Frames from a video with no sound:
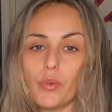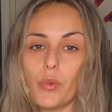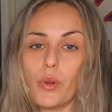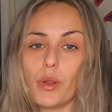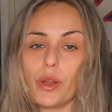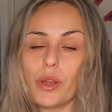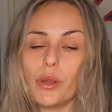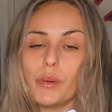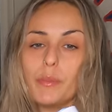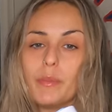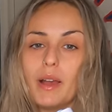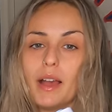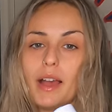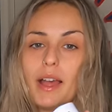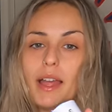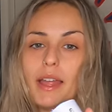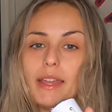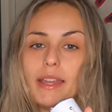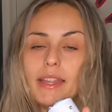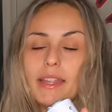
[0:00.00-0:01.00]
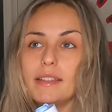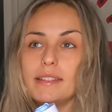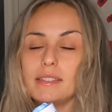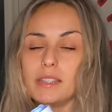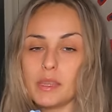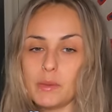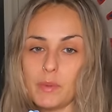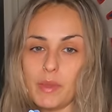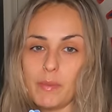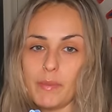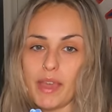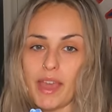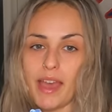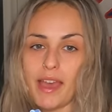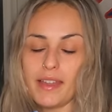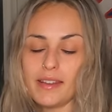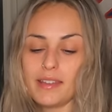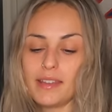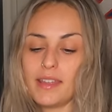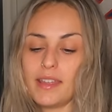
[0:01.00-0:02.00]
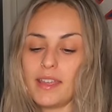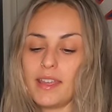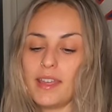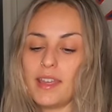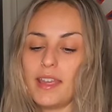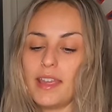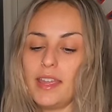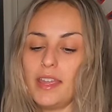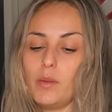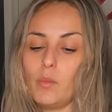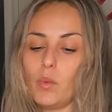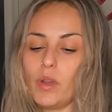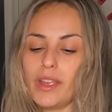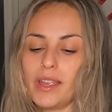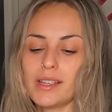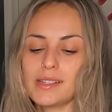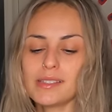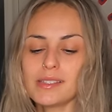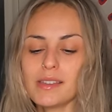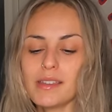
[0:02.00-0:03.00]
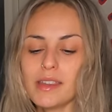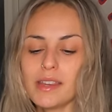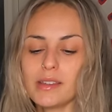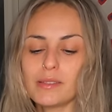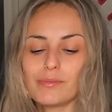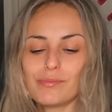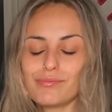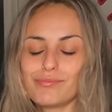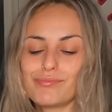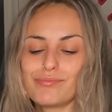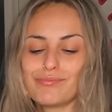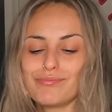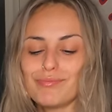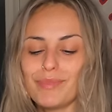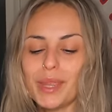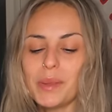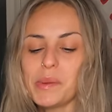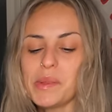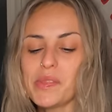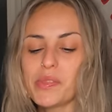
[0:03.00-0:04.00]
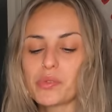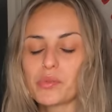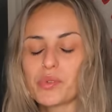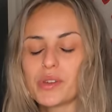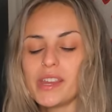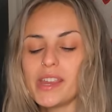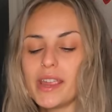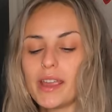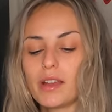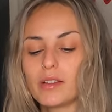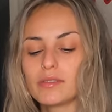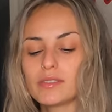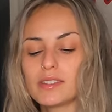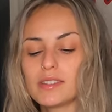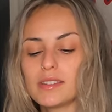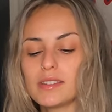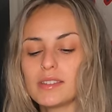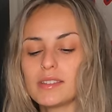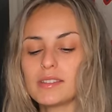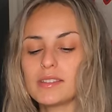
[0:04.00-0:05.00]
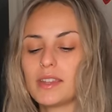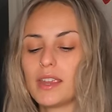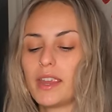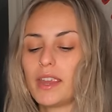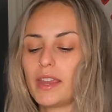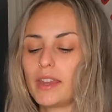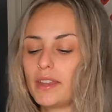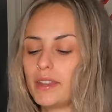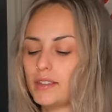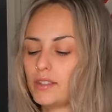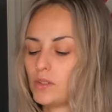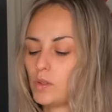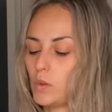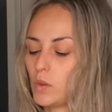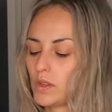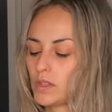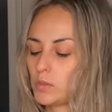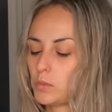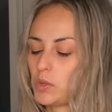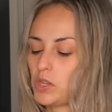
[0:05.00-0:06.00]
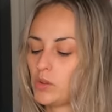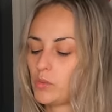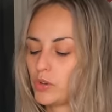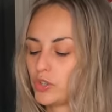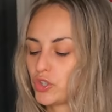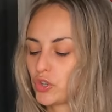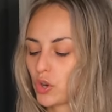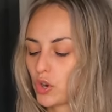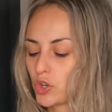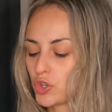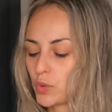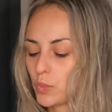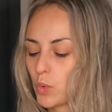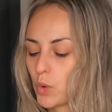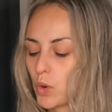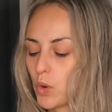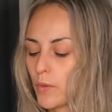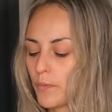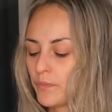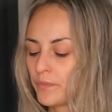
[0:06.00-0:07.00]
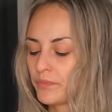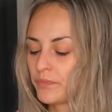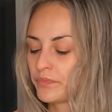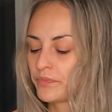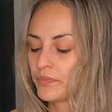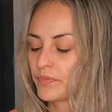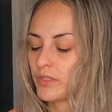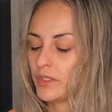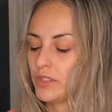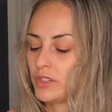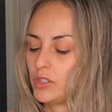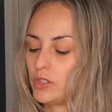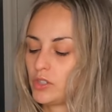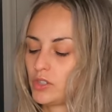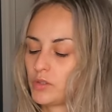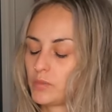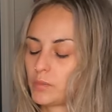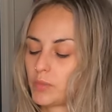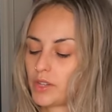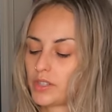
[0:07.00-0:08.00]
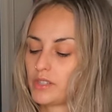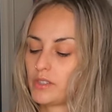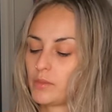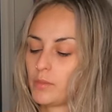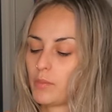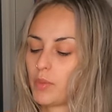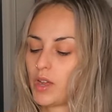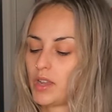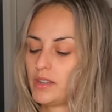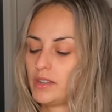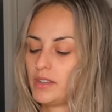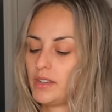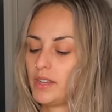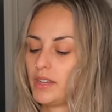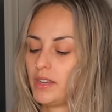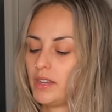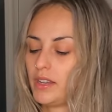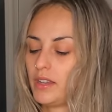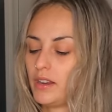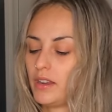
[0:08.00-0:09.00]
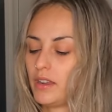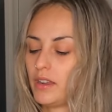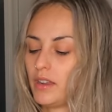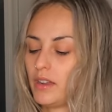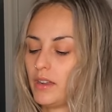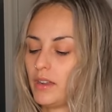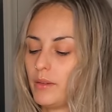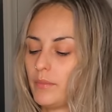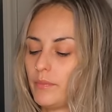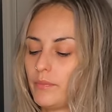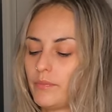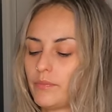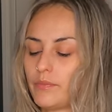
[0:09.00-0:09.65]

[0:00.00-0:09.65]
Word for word: for my sleeping pad. It weighs like maybe three ounces and it's USB rechargeable. And you just press the button and it um,